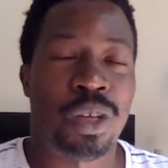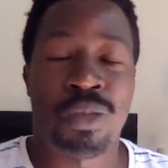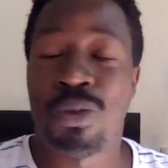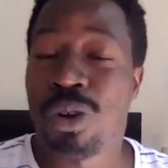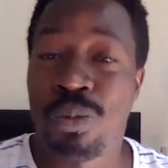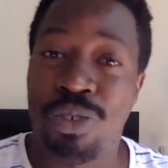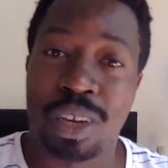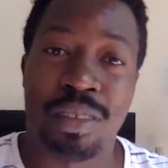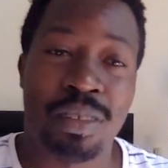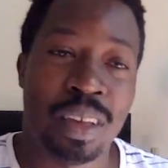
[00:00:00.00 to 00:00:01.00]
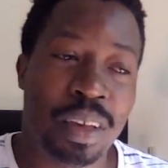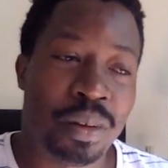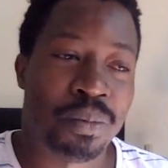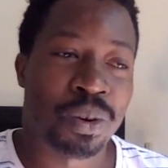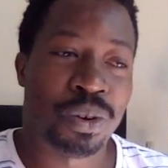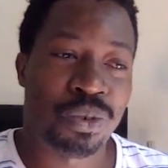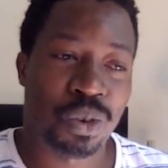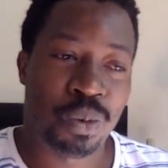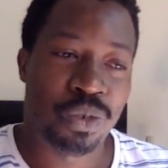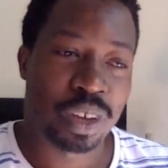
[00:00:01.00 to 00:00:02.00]
through objects, because
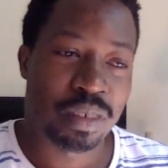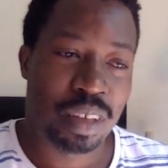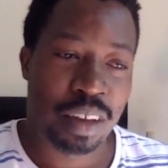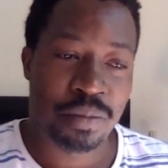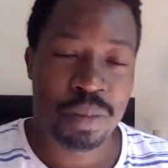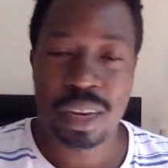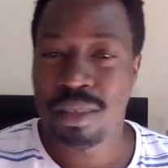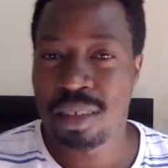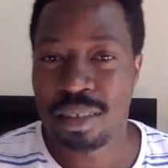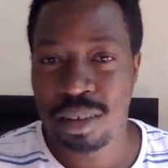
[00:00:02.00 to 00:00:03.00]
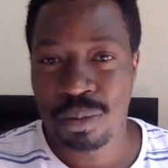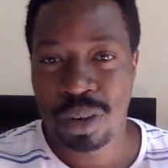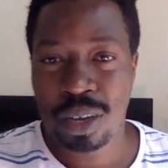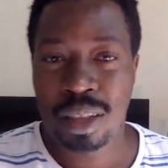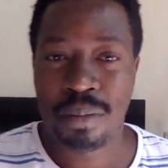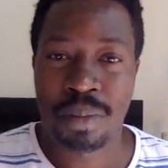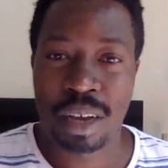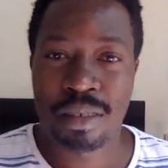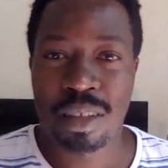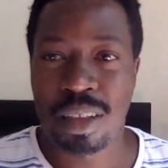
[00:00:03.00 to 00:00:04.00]
objects have been a certain way in the
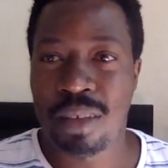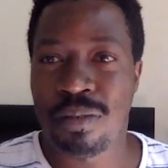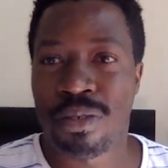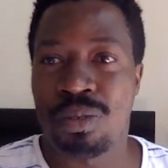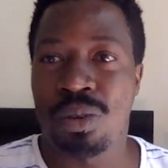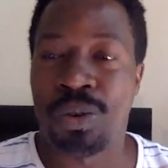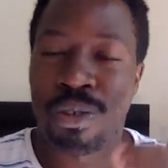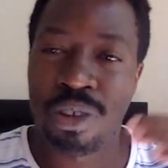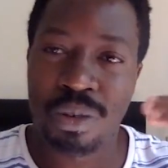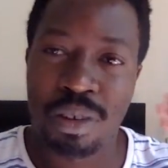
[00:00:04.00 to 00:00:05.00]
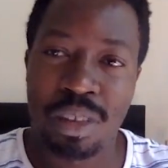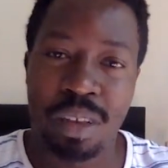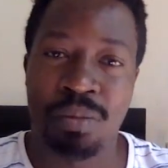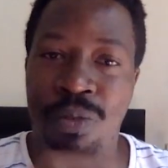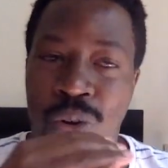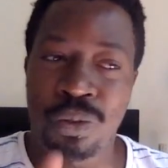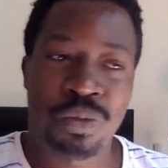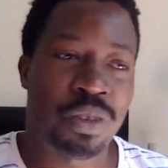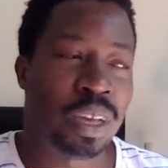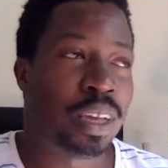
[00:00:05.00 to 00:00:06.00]
past and they've continuously
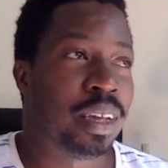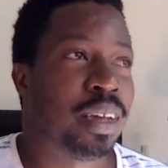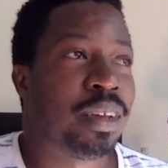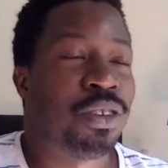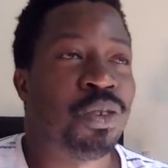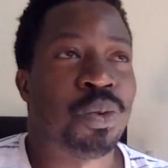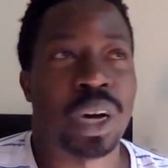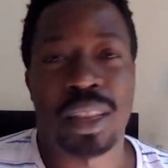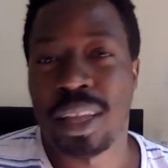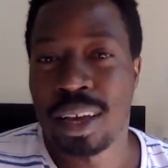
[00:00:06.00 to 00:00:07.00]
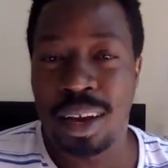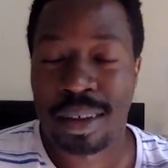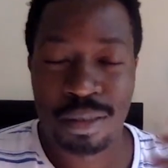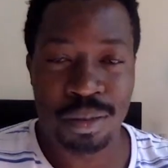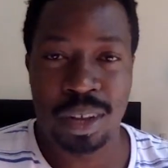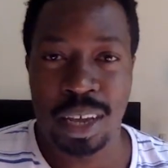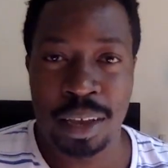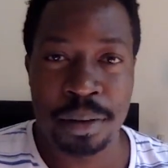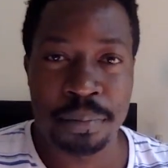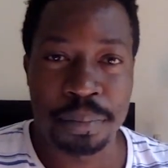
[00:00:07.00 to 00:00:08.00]
evolved to what they are
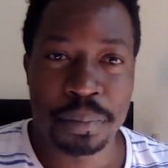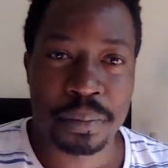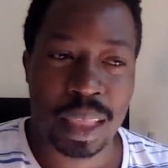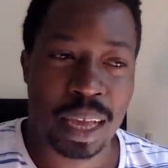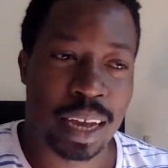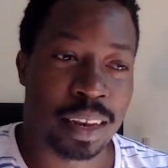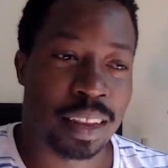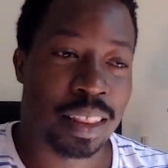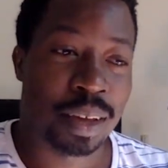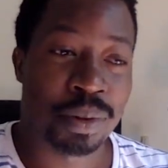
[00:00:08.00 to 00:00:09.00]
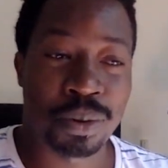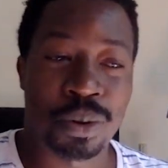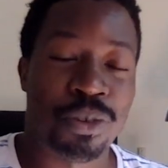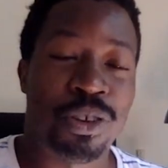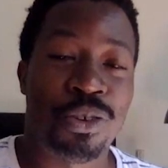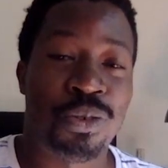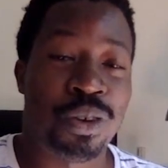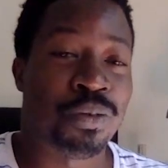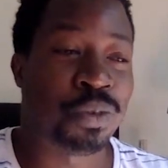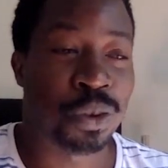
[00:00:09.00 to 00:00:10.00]
today, and they will continue to
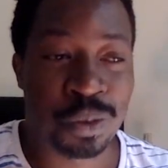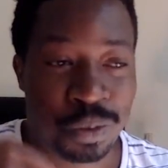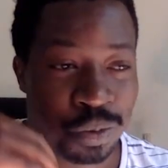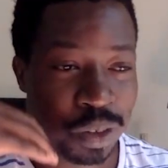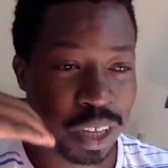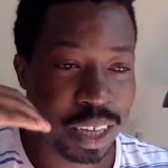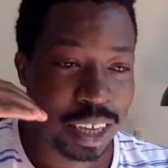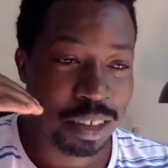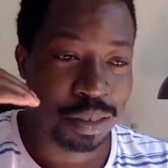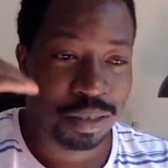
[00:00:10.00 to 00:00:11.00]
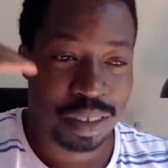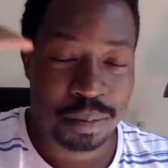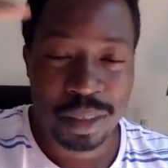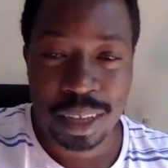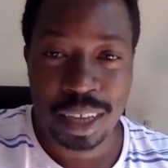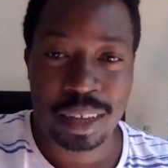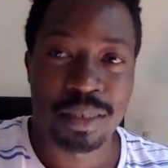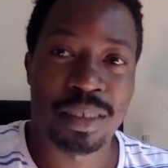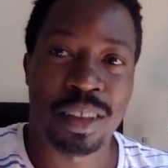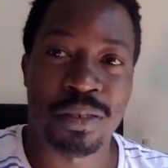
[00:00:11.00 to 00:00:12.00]
evolve into something
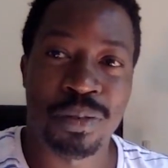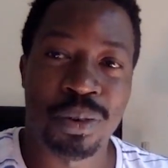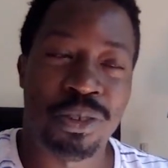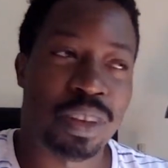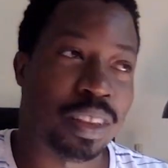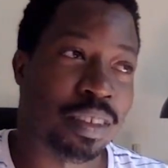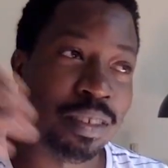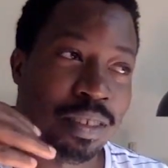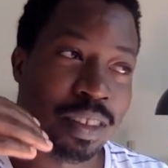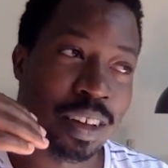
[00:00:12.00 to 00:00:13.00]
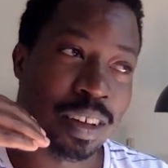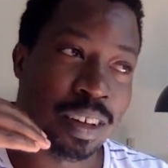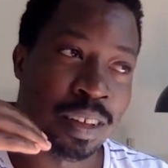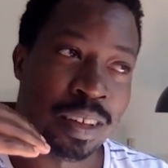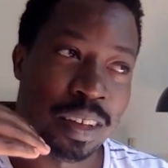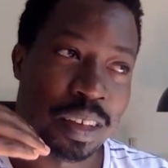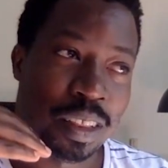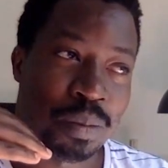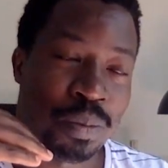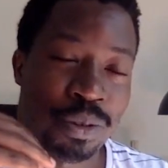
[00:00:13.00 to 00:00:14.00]
else in the future. There's the
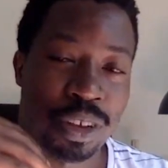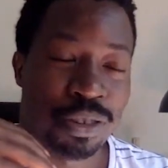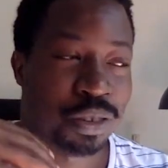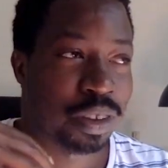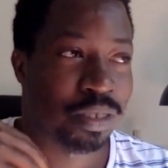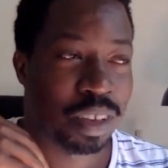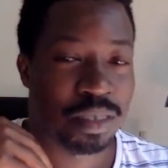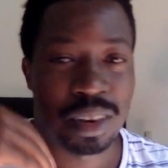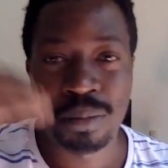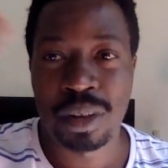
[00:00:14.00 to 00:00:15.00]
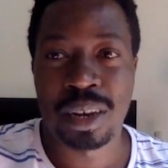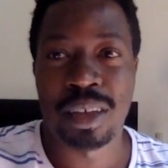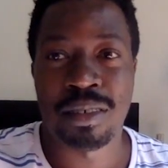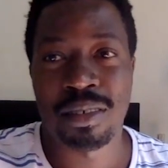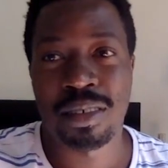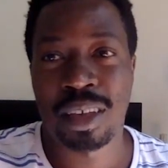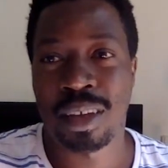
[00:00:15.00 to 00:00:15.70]
potential is just limitless,